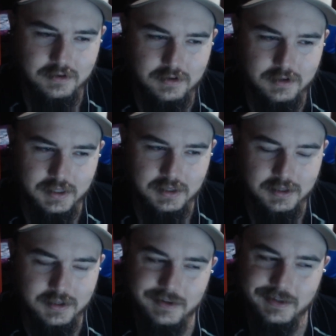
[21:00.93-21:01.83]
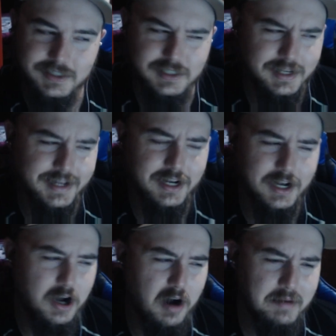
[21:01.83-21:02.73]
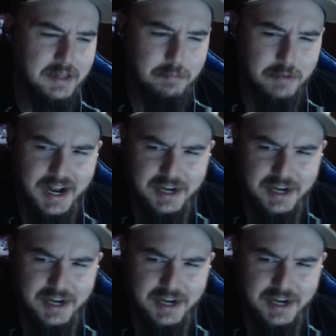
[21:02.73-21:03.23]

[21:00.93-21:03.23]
like this is like a common like black